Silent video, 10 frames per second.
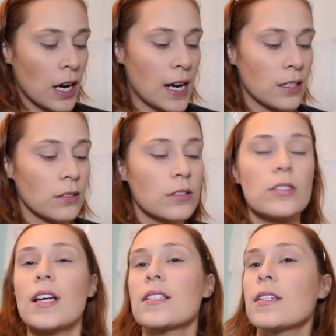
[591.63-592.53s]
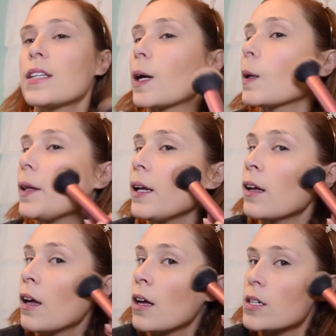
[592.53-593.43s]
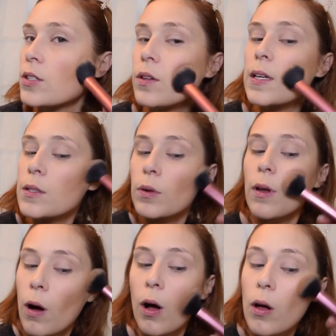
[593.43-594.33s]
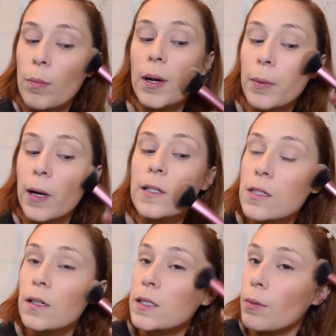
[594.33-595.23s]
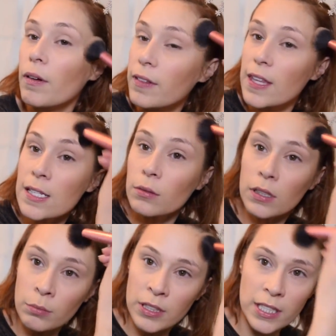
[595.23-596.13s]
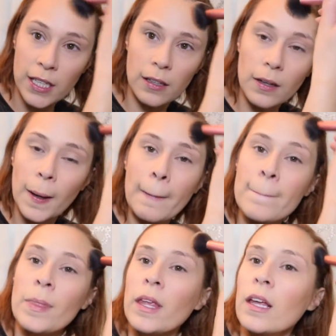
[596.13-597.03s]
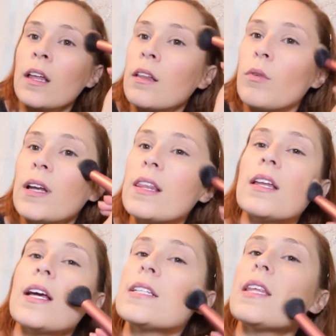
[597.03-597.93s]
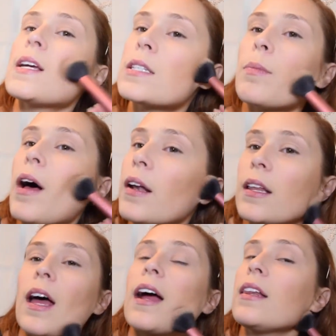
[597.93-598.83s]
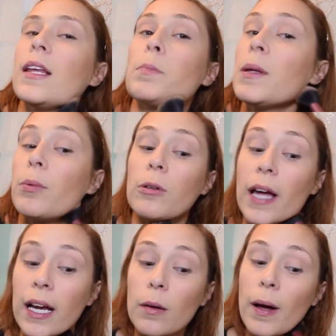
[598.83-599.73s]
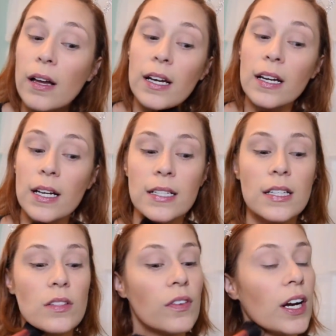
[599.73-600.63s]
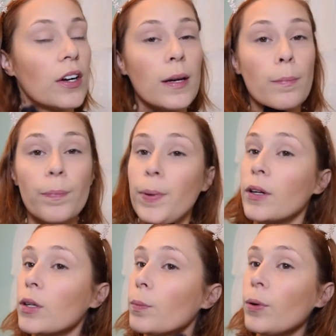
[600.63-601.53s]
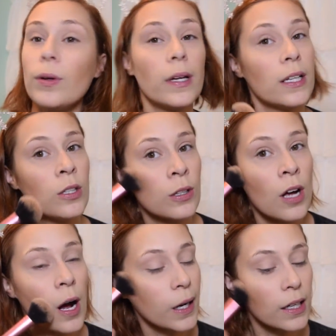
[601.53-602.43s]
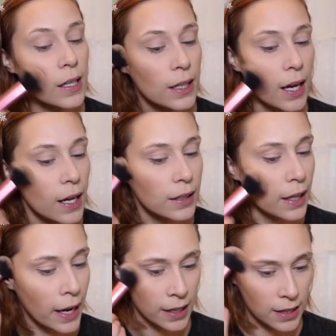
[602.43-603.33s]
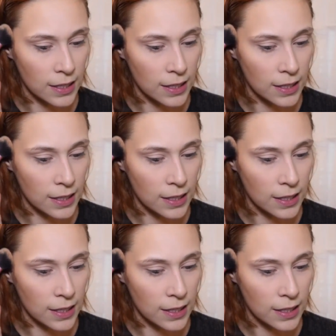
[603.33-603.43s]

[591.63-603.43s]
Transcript: I don't necessarily do this with all my bronzers, but with this one in particular, one of the nice things about it that I think people like about it is it's very buildable and you're not going to get like